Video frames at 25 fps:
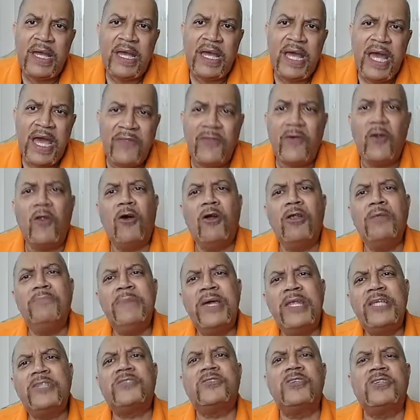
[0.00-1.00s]
And the Lord
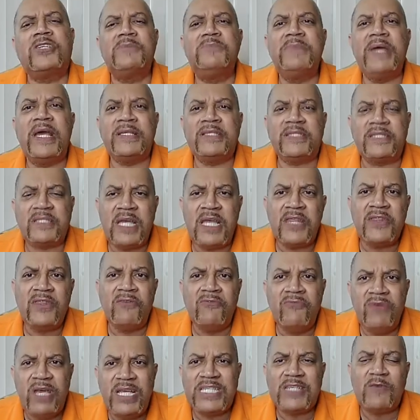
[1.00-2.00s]
ministered to me and said, the
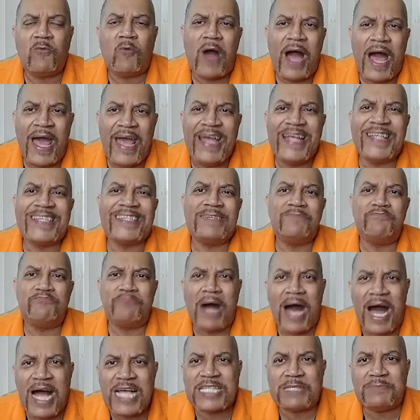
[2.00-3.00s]
reason why it's
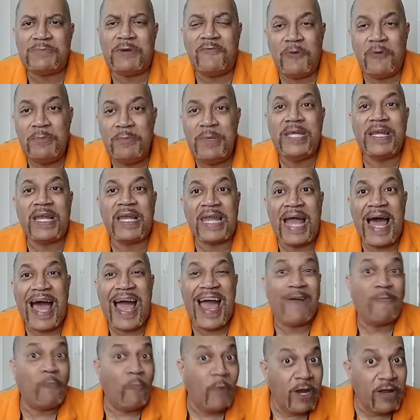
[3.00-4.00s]
impossible for me to
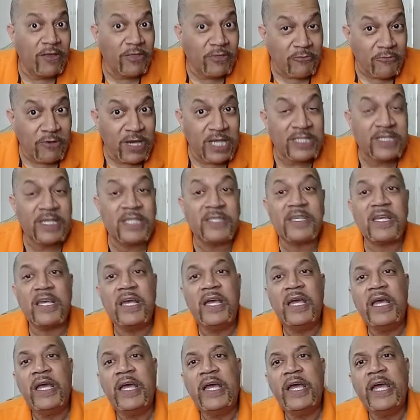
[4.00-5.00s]
lie, one of the reasons,
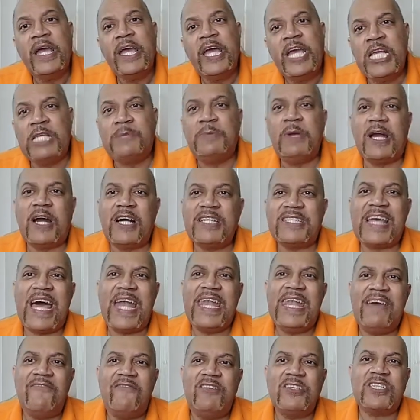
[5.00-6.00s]
is because I
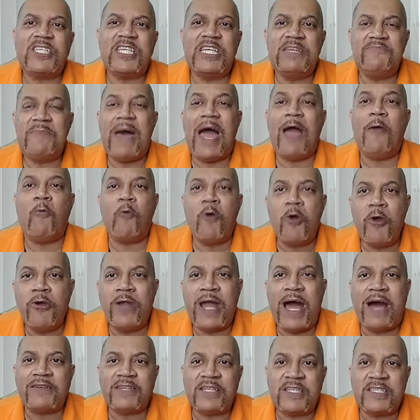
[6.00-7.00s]
never send my word
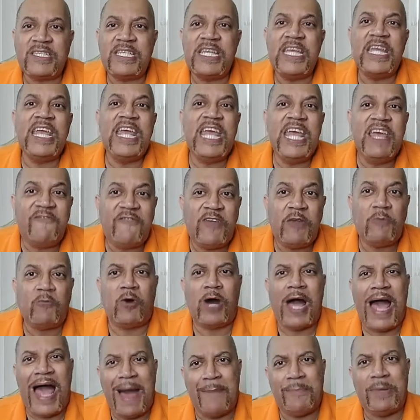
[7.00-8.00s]
out to see if it will
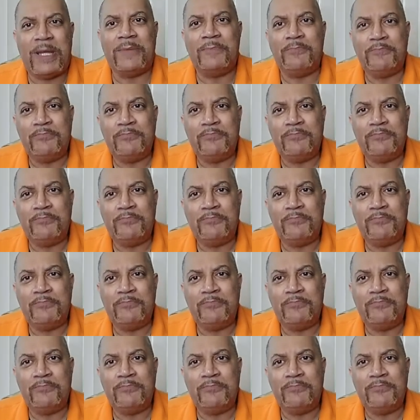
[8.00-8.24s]
happen.